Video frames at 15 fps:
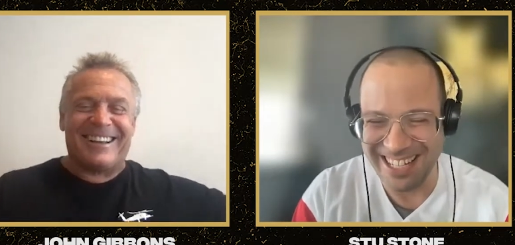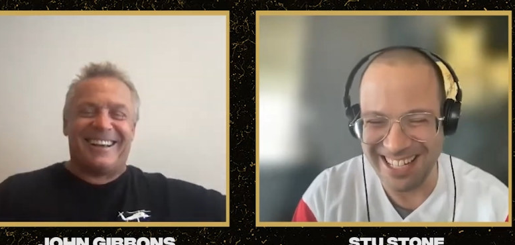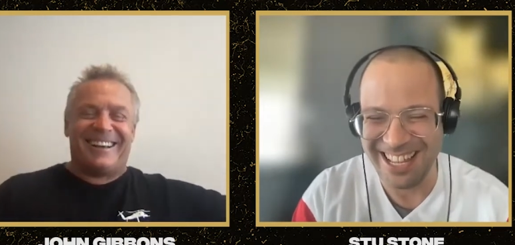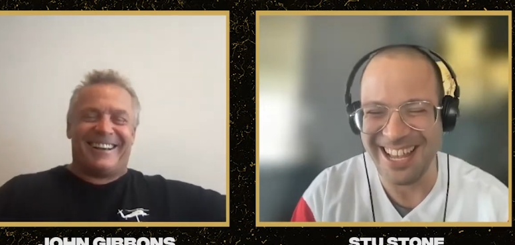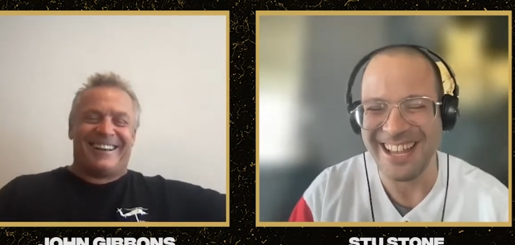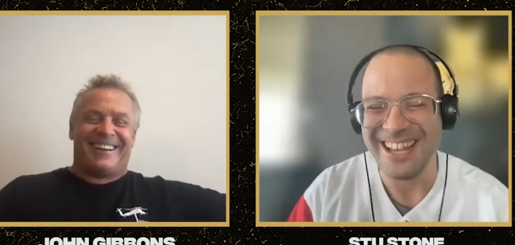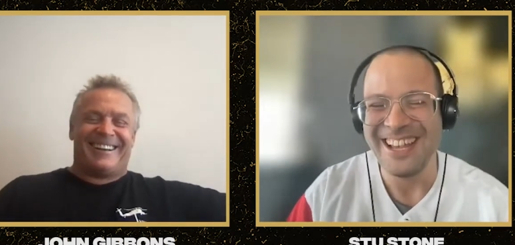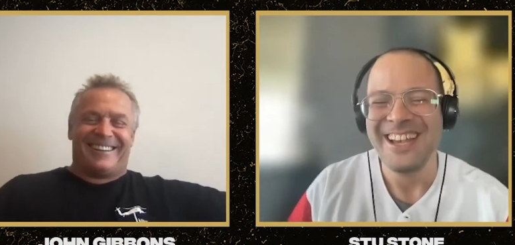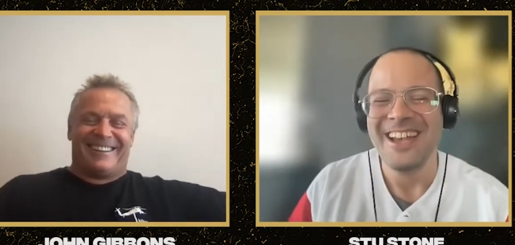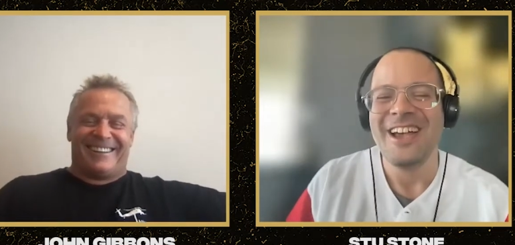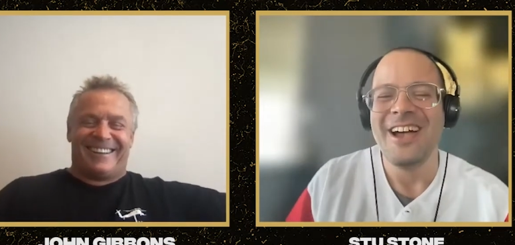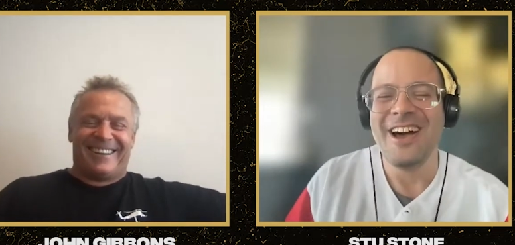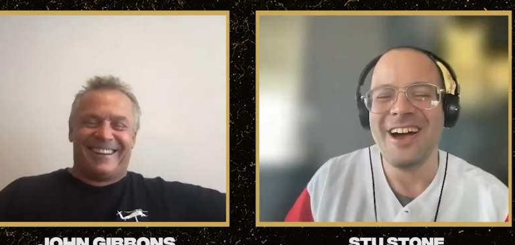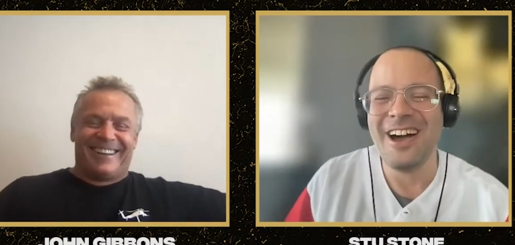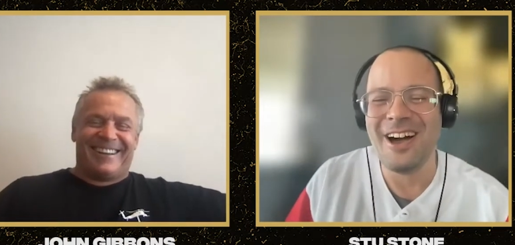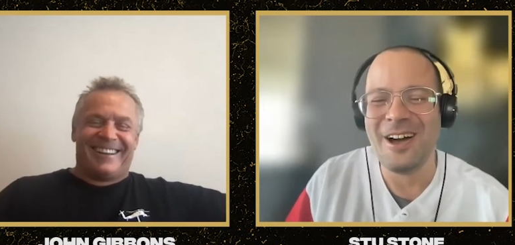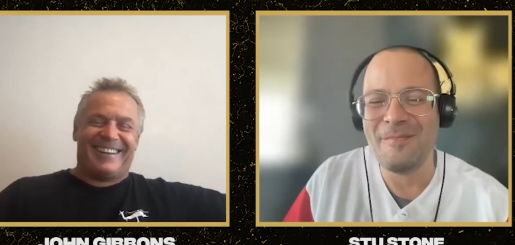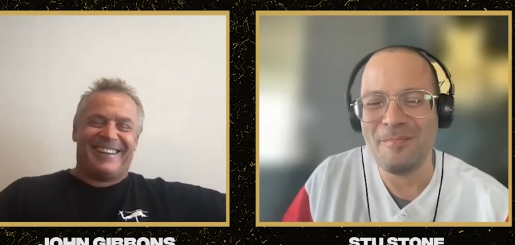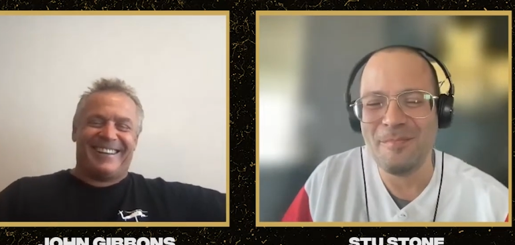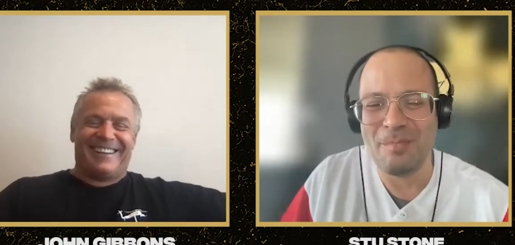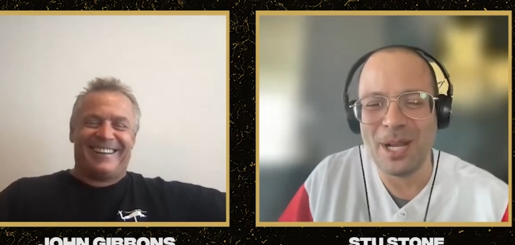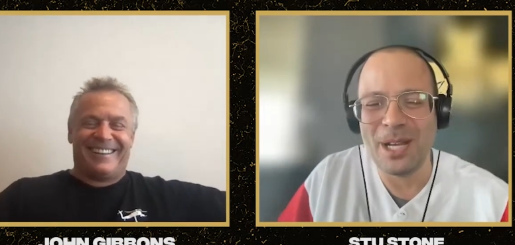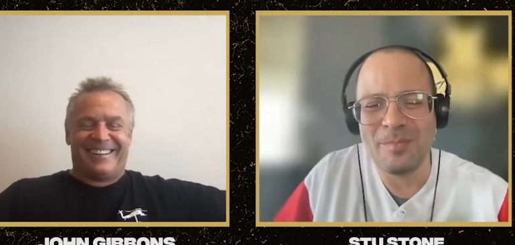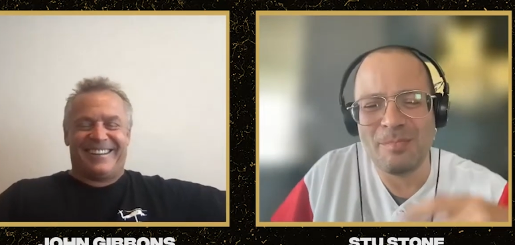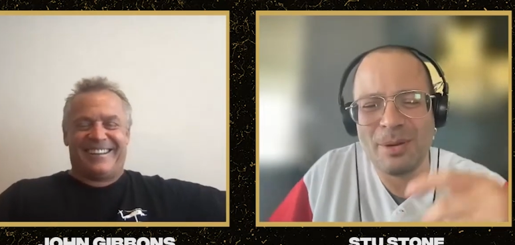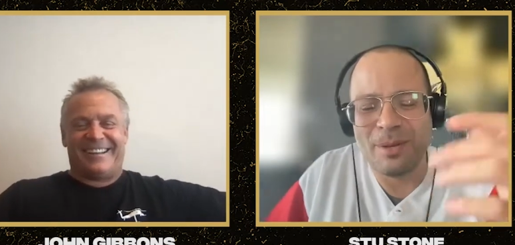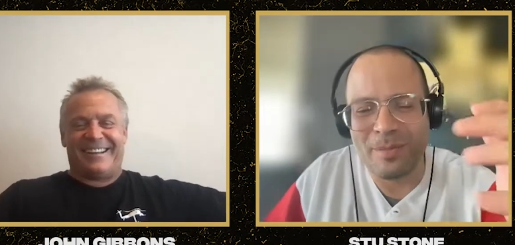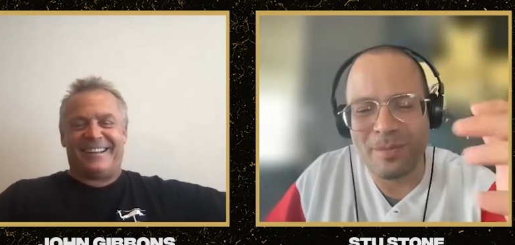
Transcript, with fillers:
Speaker 1: yeah. Um, but but